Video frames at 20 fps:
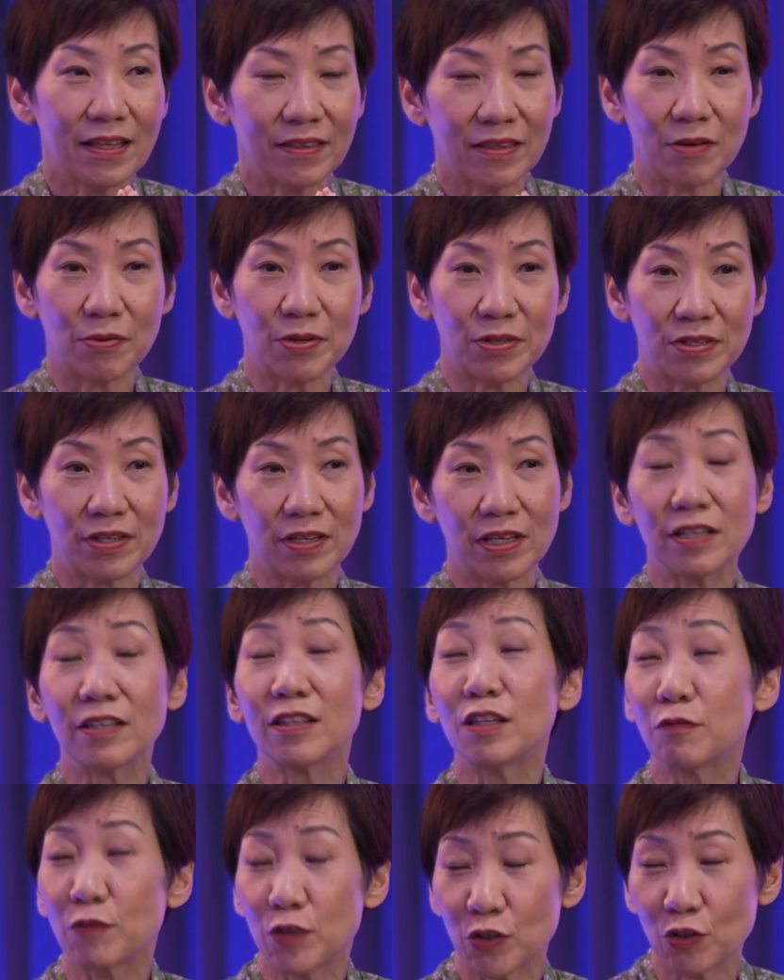there is an
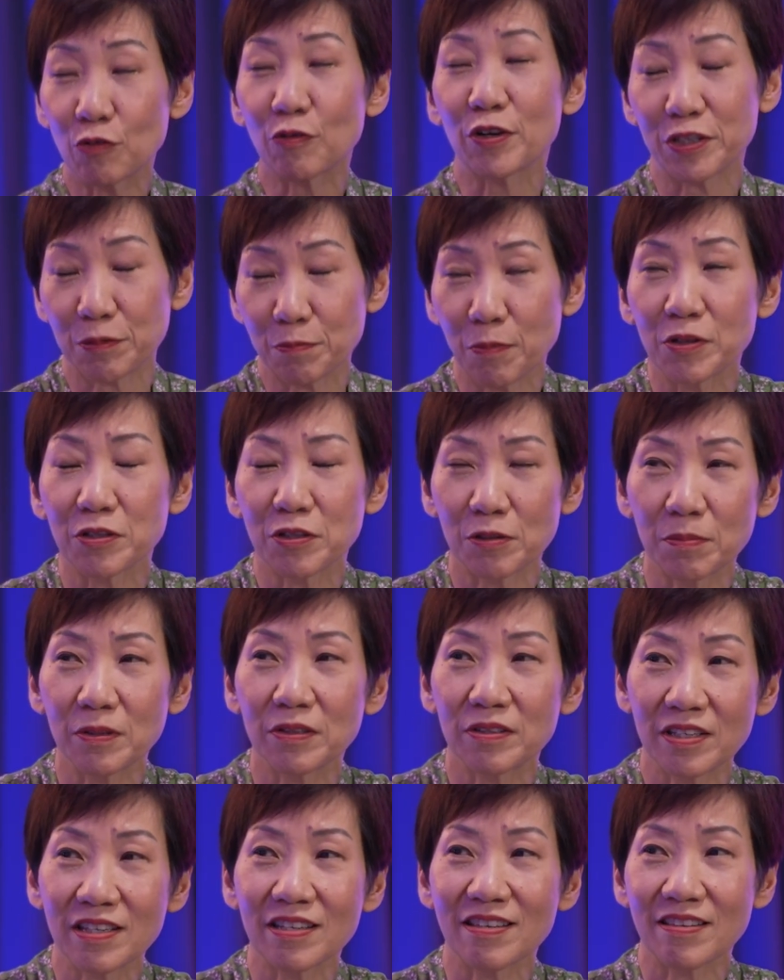individual
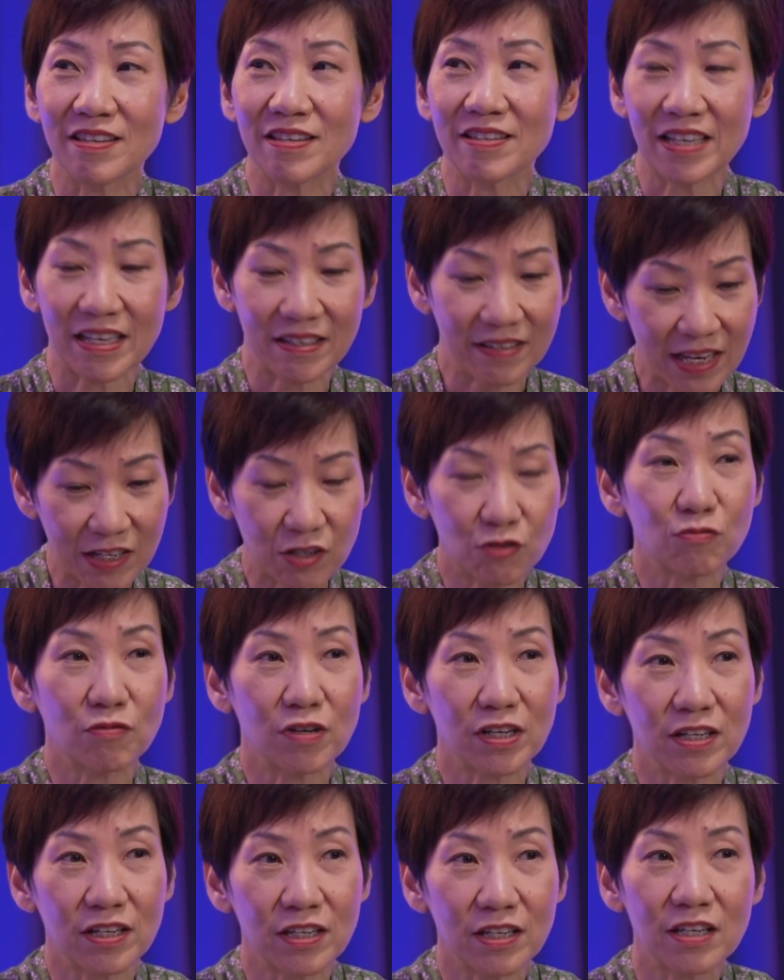responsibility in this, and that's
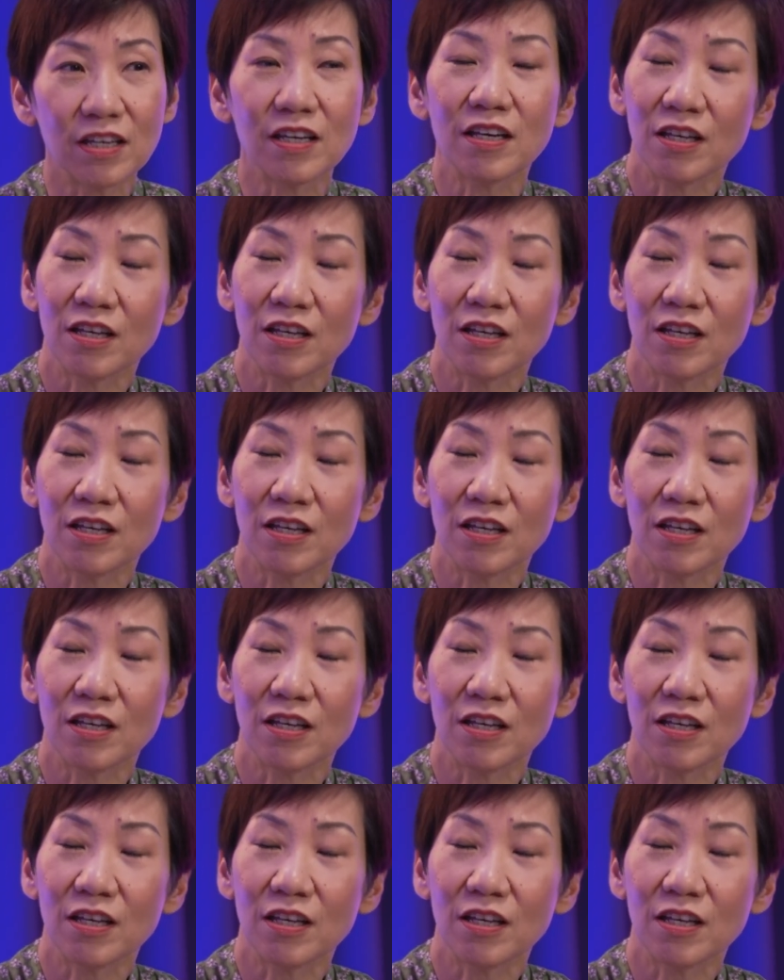really